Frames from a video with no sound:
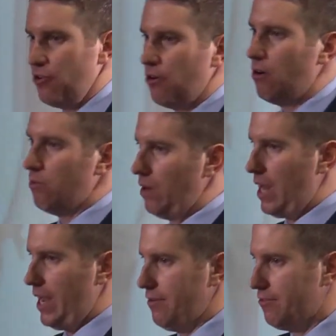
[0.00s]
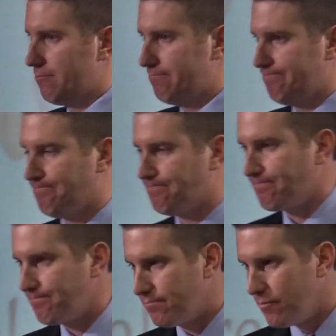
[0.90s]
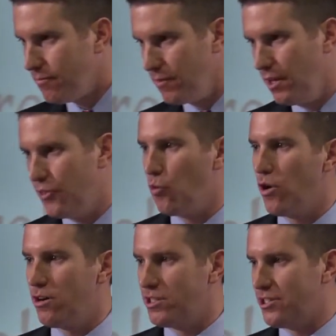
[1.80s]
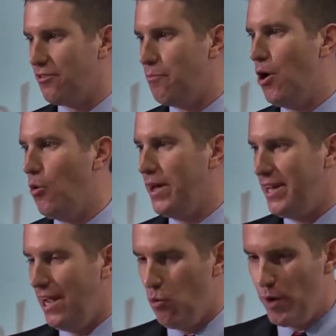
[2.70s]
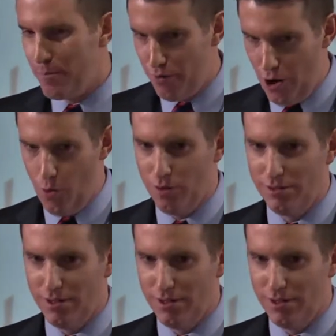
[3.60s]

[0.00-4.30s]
your own life. In the words of the poet Dale Wimbrow,